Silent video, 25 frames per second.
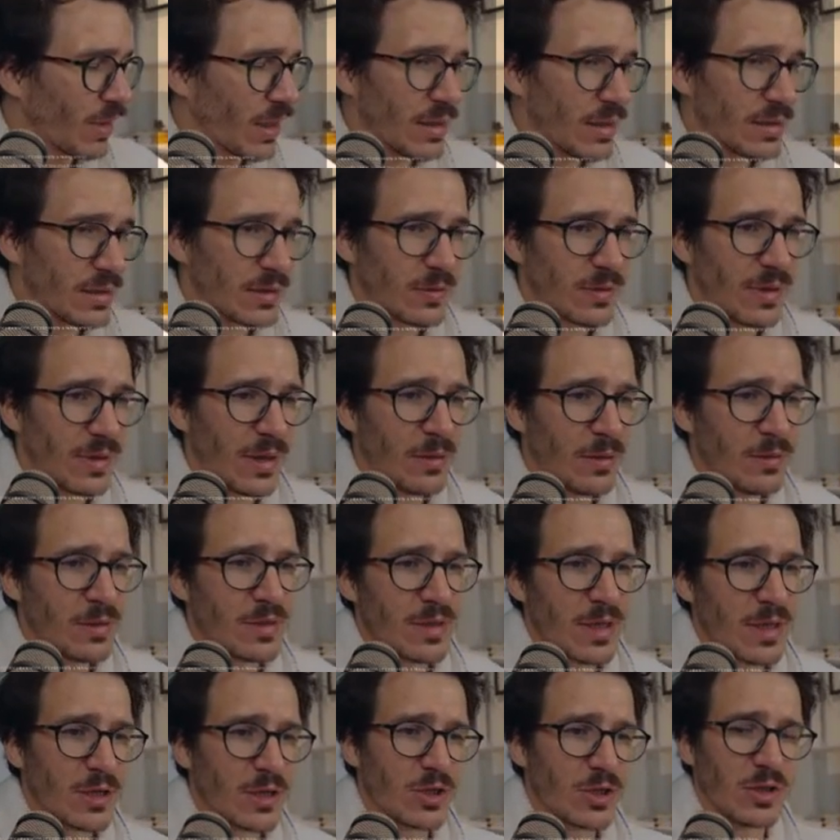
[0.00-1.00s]
So now it's
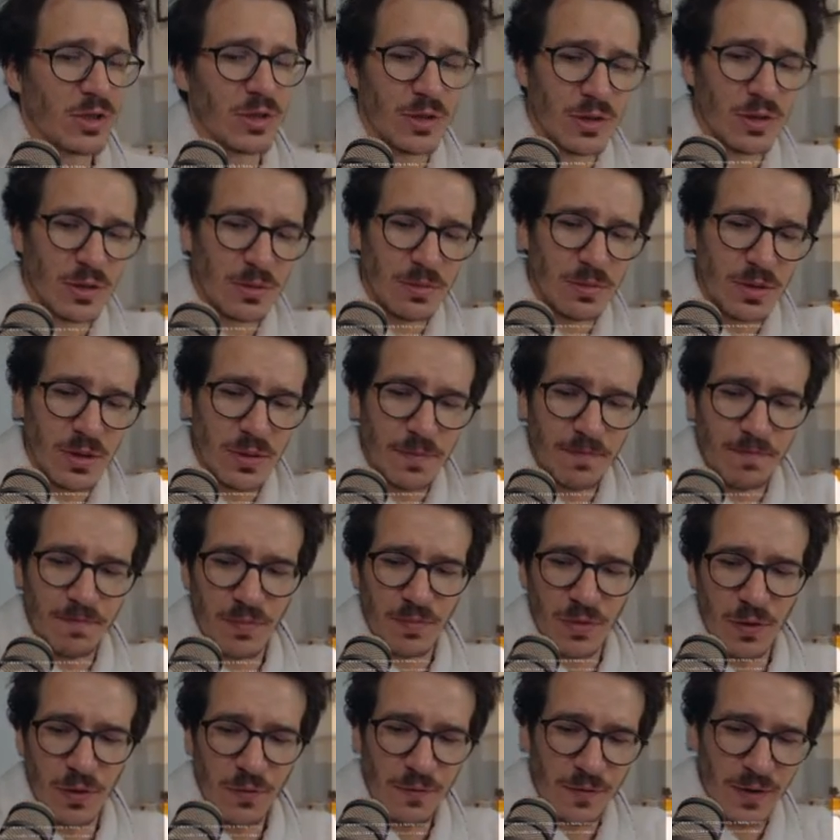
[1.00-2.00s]
actually going to be
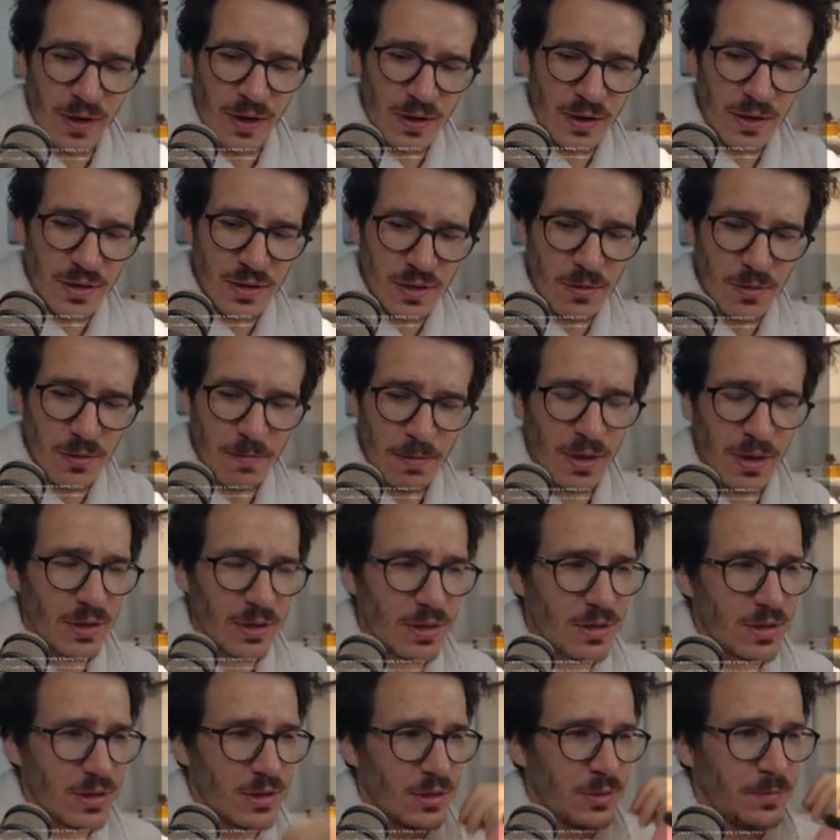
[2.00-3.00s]
defined as a
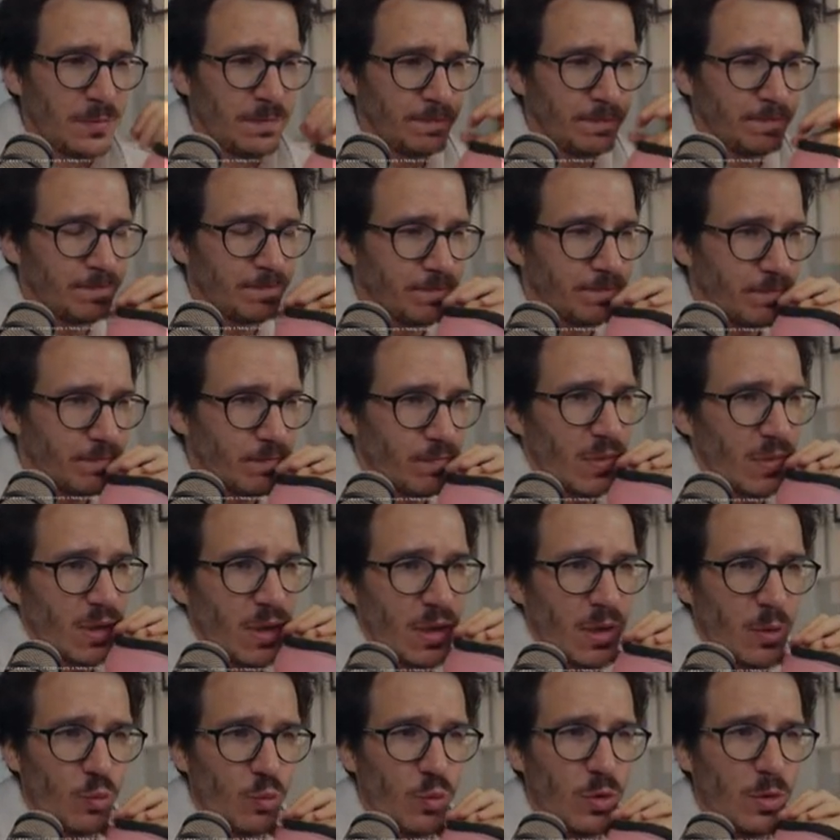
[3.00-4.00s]
dependency
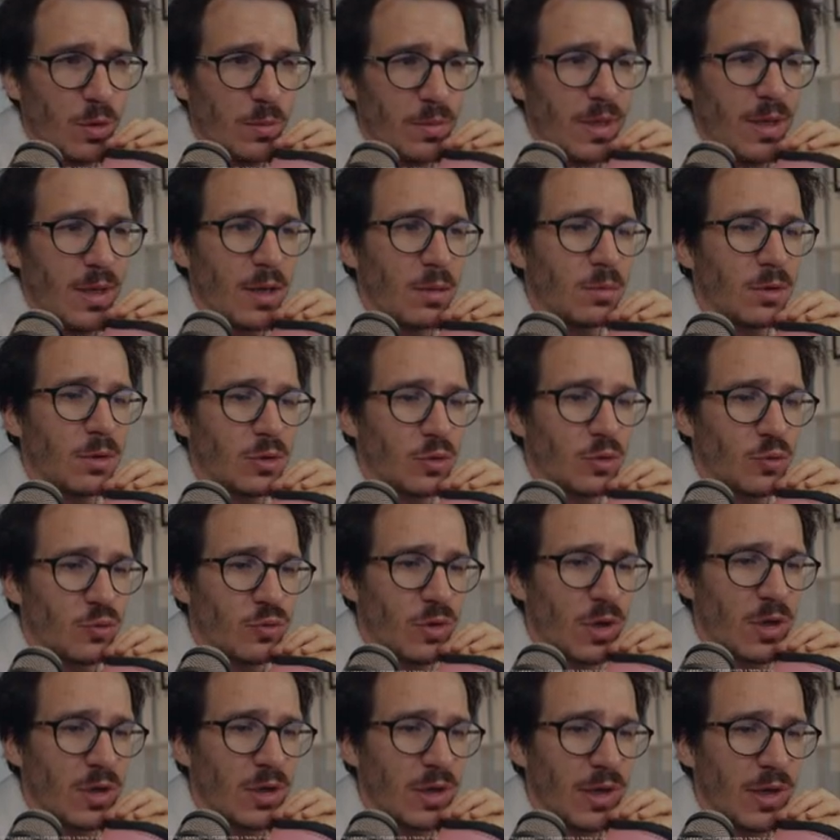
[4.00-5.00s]
and we'll be able to
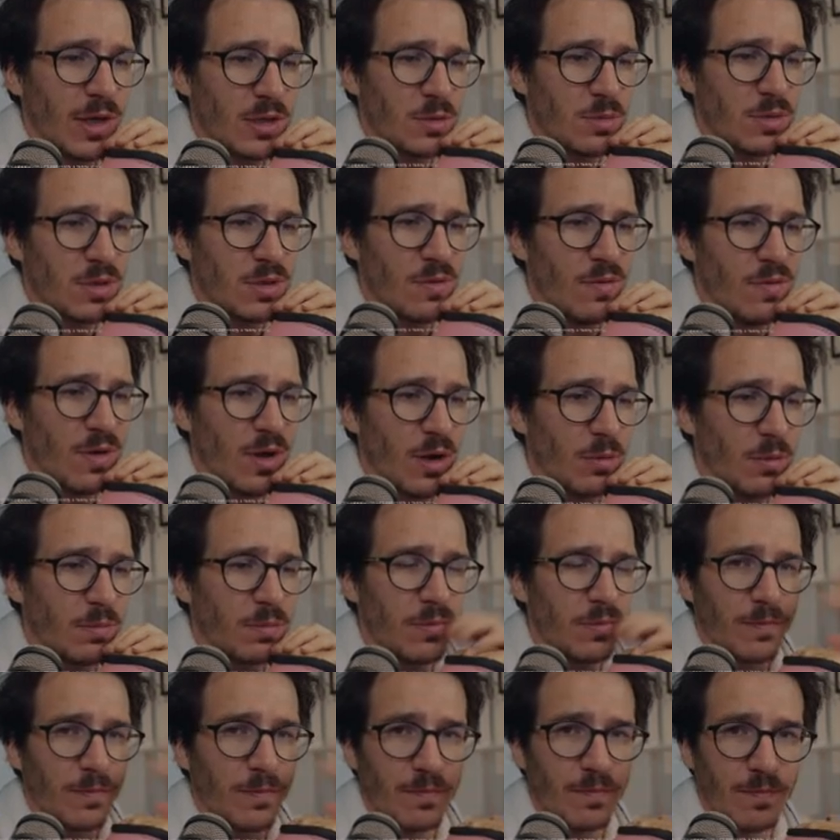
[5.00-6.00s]
run Gatsby develop,
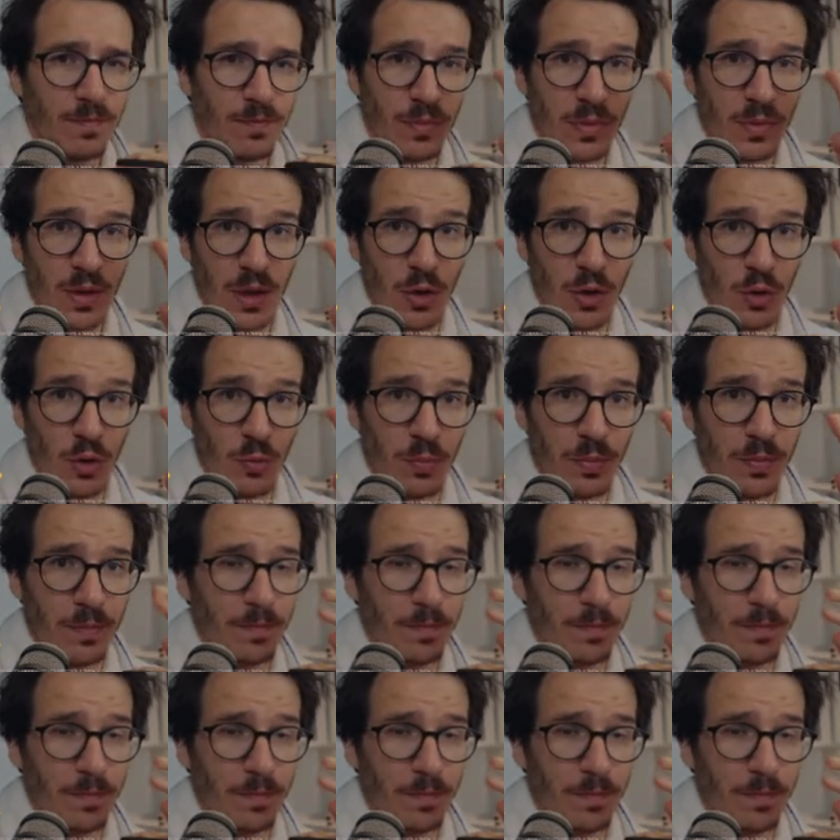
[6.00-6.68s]
I hope.